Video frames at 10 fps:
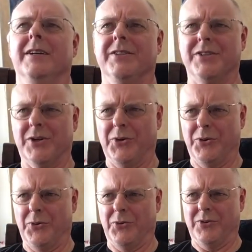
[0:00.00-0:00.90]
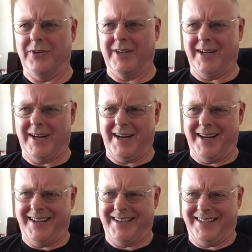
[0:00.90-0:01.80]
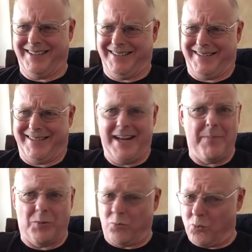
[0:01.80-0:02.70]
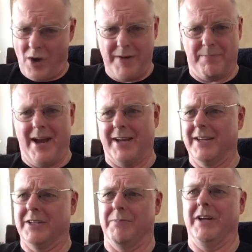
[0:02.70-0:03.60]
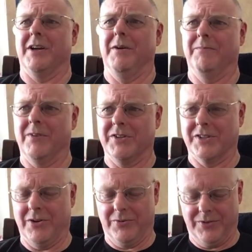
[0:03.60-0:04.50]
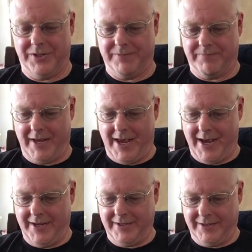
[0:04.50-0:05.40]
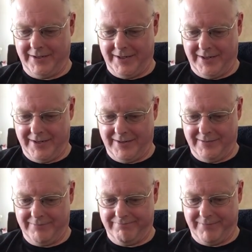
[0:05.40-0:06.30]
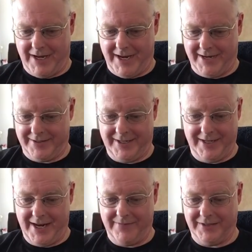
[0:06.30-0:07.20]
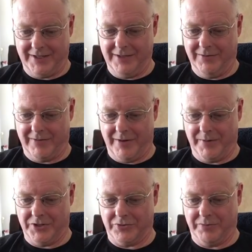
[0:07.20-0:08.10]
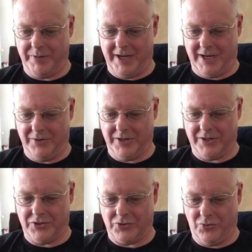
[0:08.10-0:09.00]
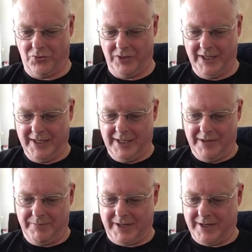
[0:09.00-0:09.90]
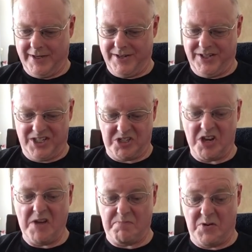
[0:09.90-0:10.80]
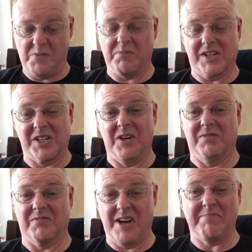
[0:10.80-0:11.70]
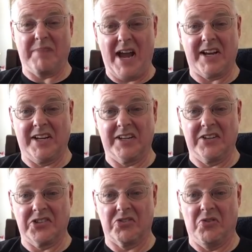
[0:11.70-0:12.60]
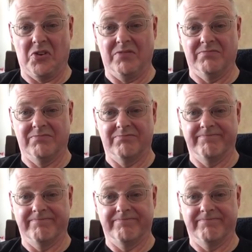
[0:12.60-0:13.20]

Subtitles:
So I stepped right back into my comfort zones, and I didn't have to deal very much with being out of control because I put myself right back in control